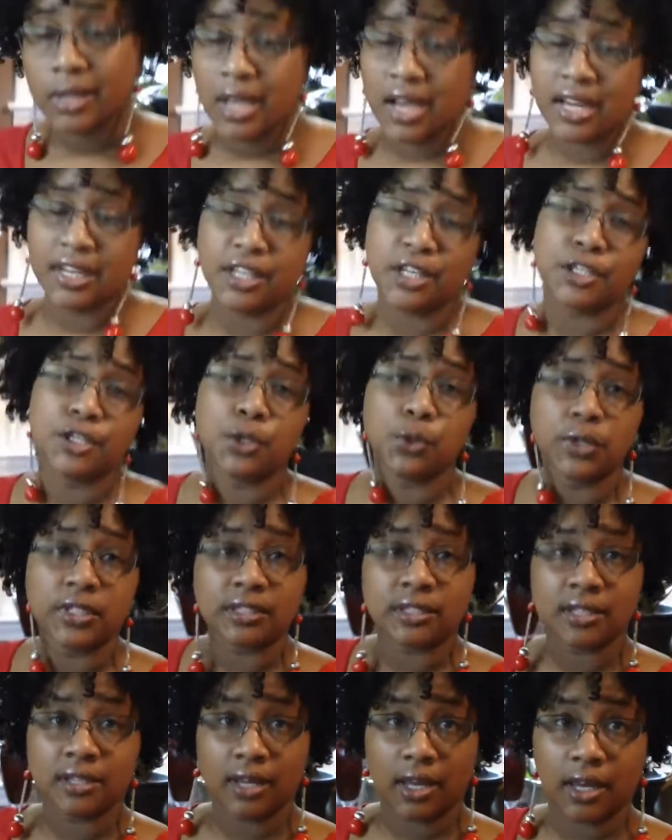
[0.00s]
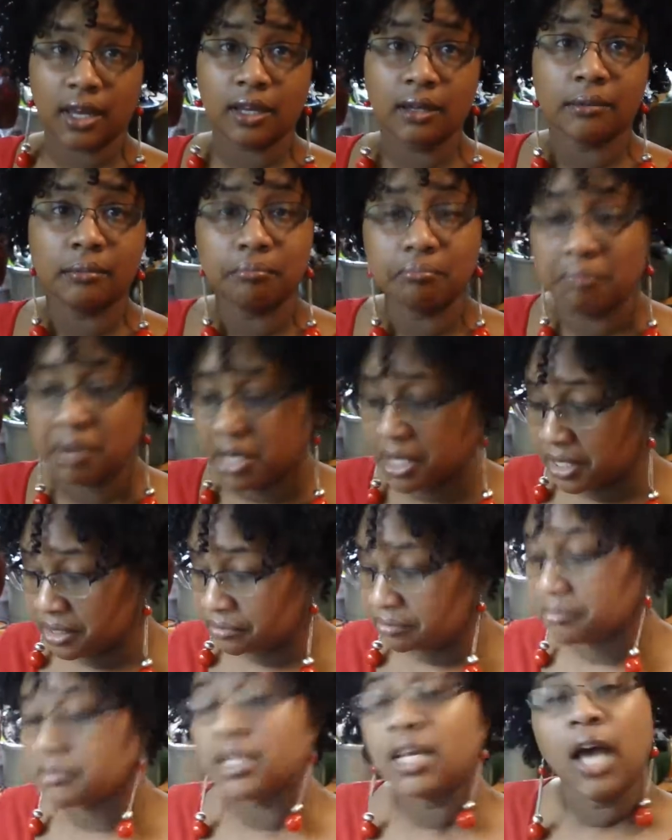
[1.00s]
I didn't do it today, but
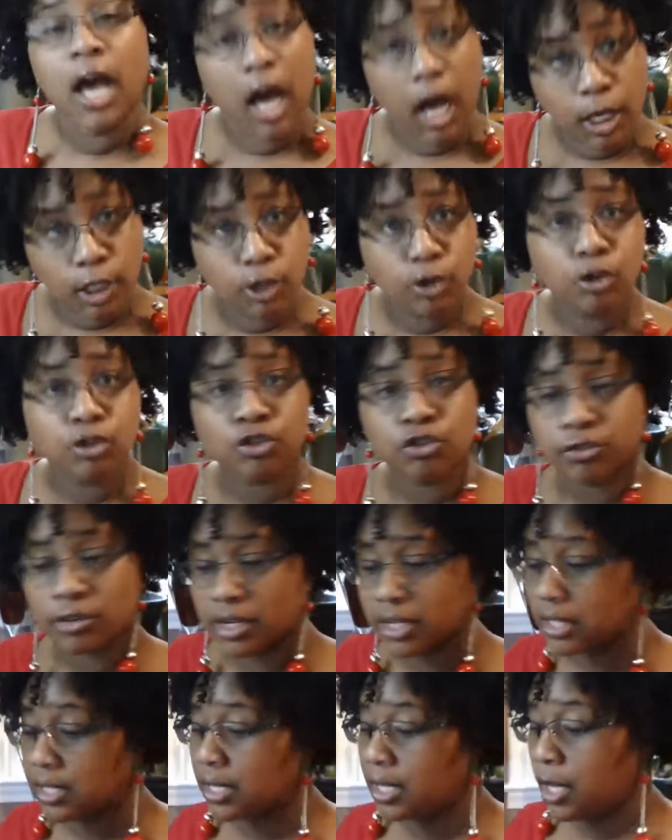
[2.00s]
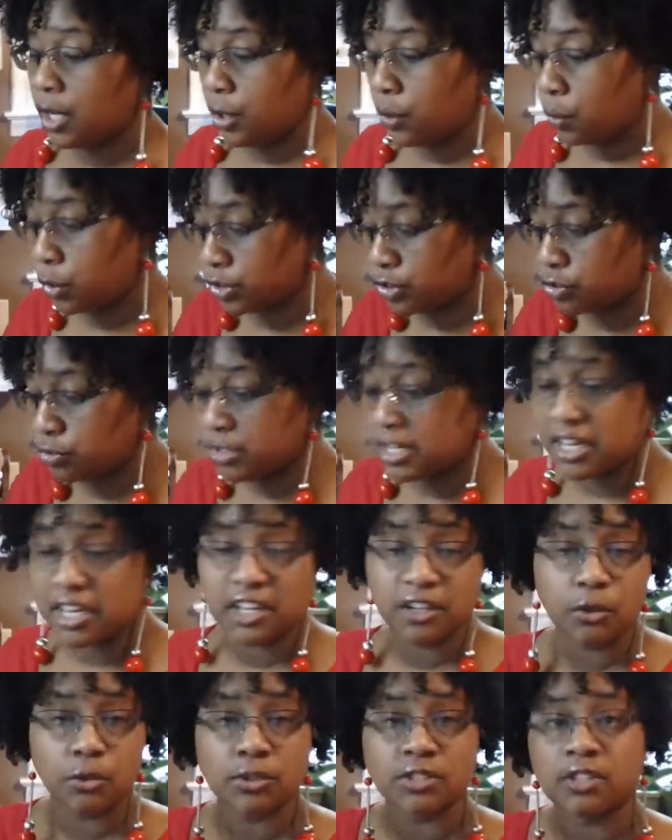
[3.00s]
a little trick, what you
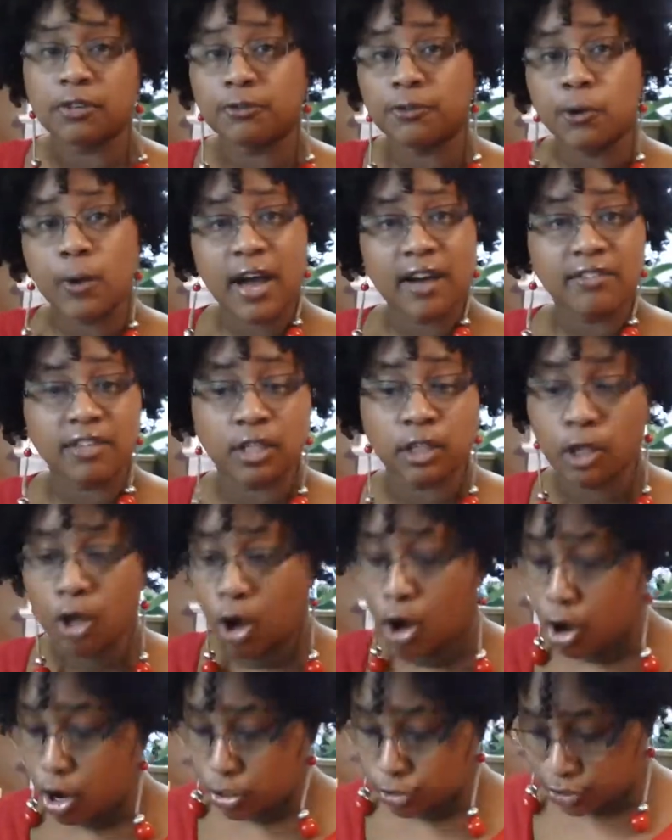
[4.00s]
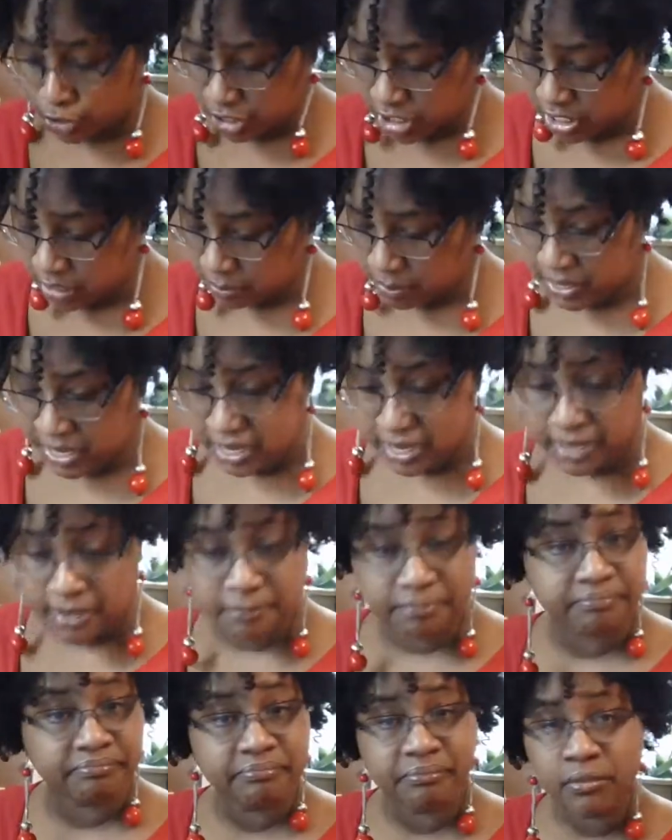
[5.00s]
can do is if you have a long sheet pan
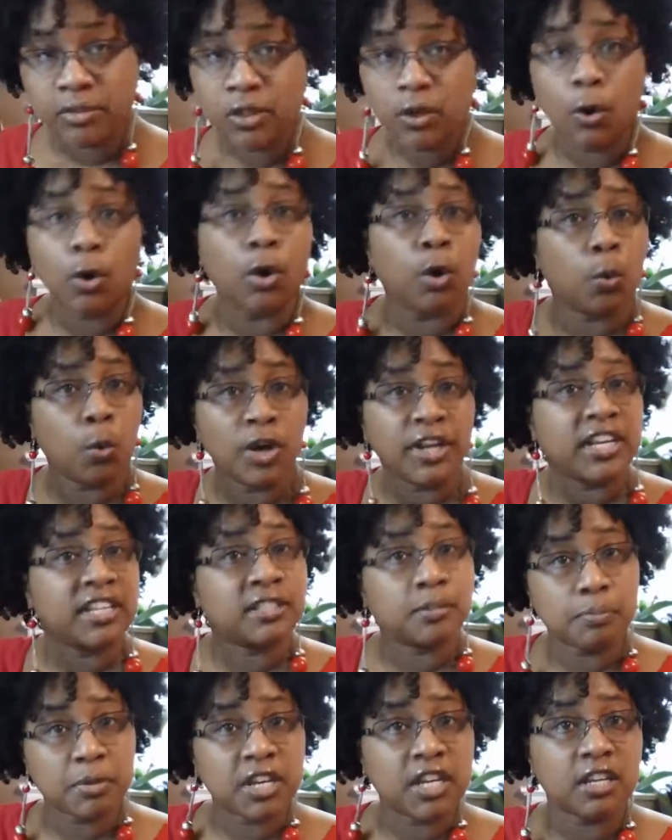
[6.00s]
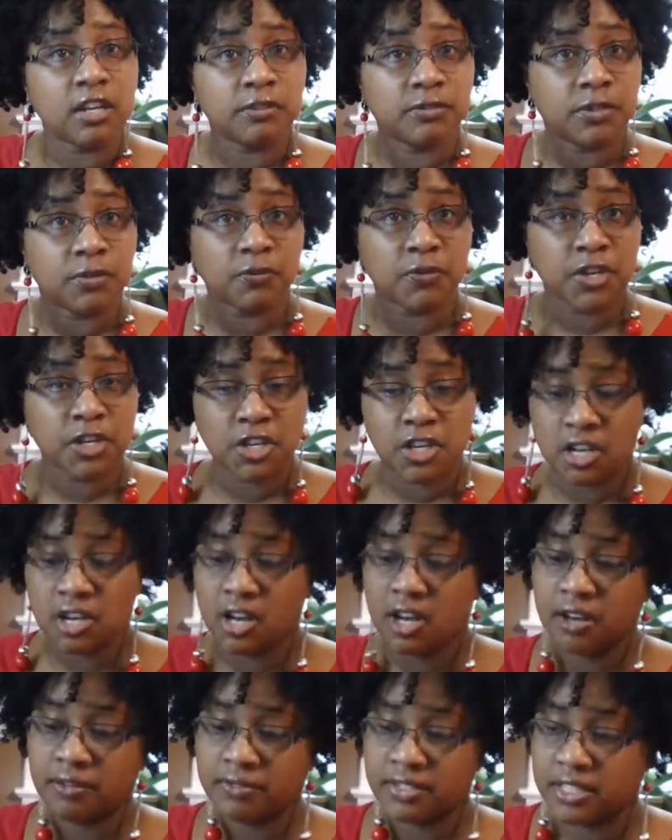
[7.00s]
or one that's big enough to fit in your
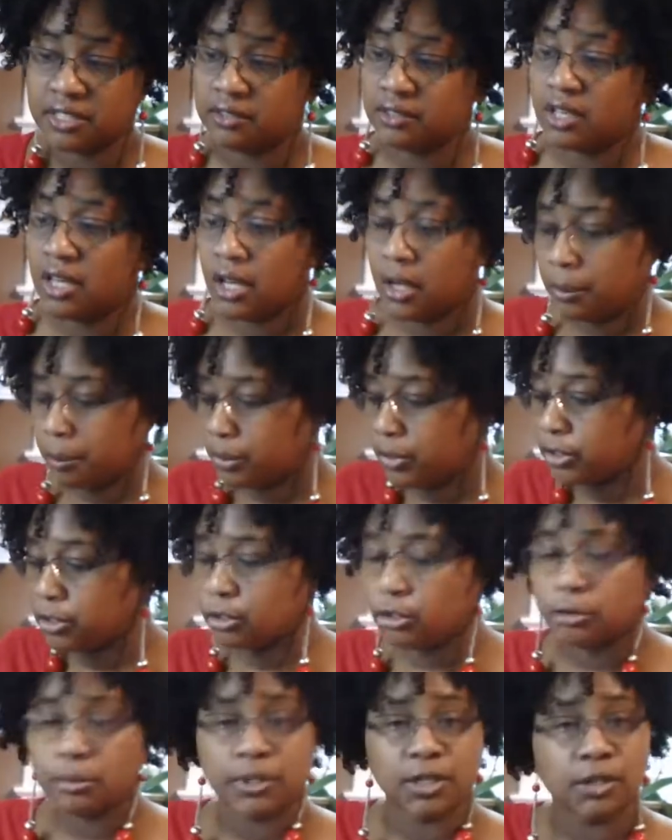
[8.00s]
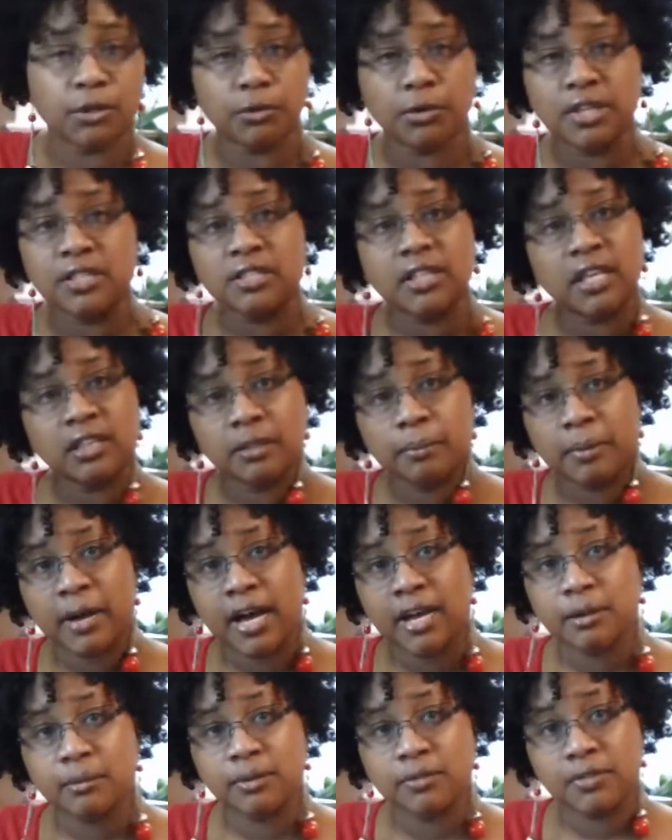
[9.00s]
oven, put a little bit of grease at the
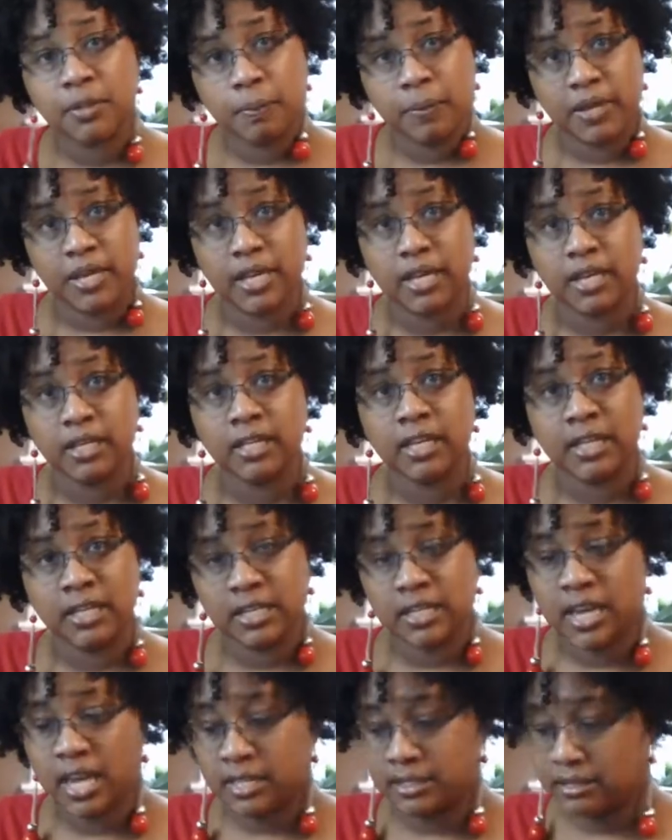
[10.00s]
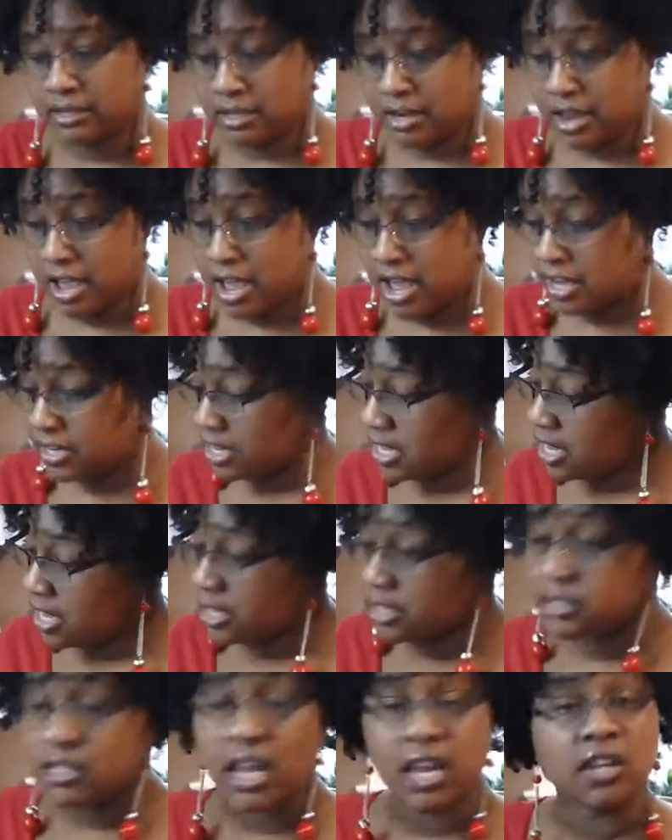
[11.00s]
bottom of the pan, get it nice and hot.
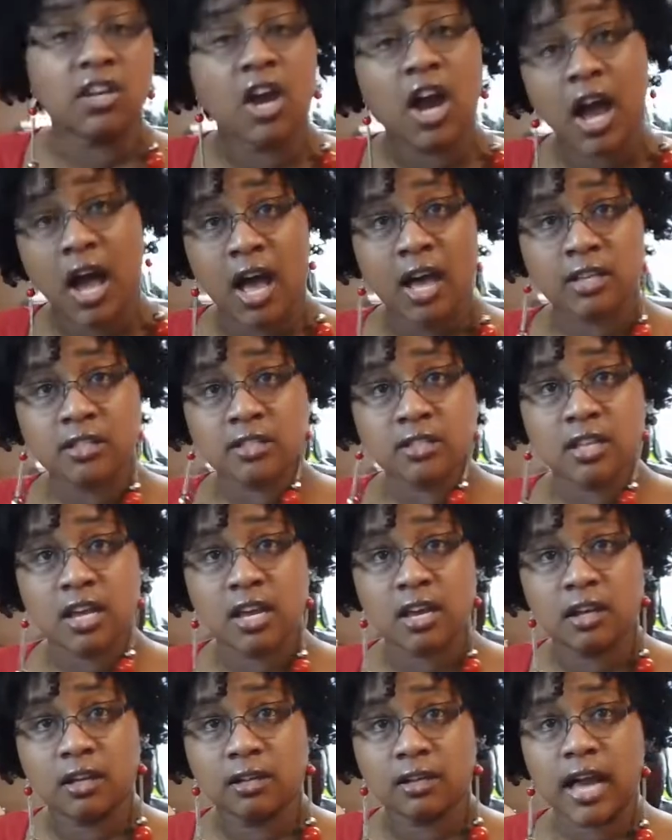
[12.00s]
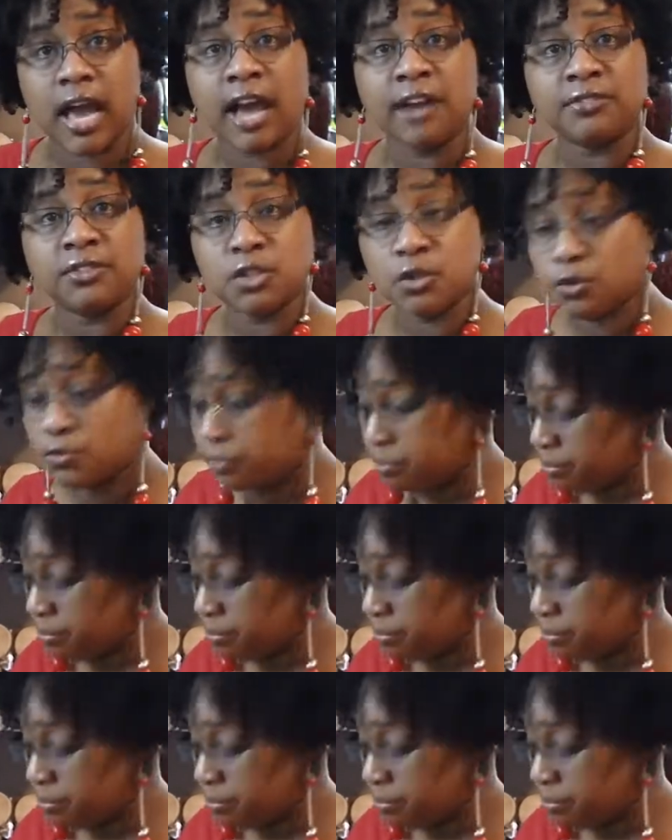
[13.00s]
Take your oxtail, after you've